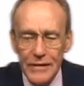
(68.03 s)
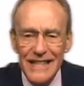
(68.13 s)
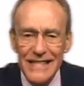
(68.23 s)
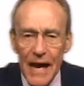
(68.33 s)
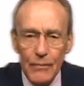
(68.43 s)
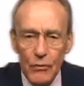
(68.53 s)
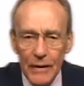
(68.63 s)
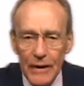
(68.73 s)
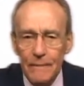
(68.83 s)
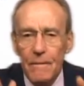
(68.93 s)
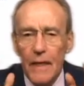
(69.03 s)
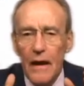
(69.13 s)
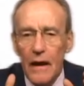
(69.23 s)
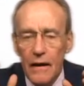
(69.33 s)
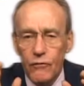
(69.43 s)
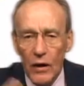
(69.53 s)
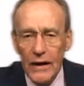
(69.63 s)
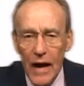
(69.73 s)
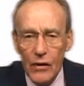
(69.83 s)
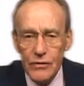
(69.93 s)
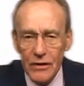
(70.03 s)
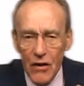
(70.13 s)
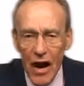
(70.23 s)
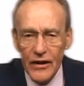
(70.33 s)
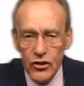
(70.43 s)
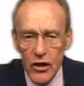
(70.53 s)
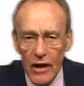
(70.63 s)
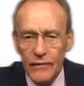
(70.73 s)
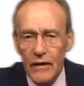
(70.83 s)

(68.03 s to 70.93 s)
Example being, if one guy was a line chef,